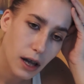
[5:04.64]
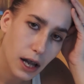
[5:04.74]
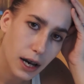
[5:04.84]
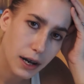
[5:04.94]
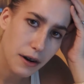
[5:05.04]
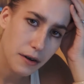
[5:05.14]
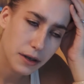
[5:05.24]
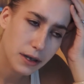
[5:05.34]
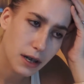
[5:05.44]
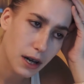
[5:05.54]
and I know
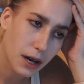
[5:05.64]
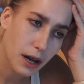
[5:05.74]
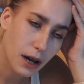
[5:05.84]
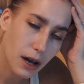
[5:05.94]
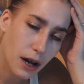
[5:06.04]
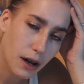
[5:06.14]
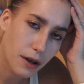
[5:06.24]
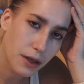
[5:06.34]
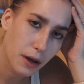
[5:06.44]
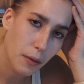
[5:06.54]
it's not a
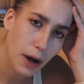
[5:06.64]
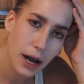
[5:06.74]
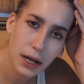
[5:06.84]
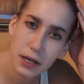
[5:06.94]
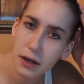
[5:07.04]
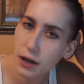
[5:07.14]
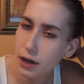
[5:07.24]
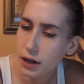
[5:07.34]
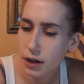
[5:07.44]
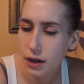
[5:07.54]
healthy way to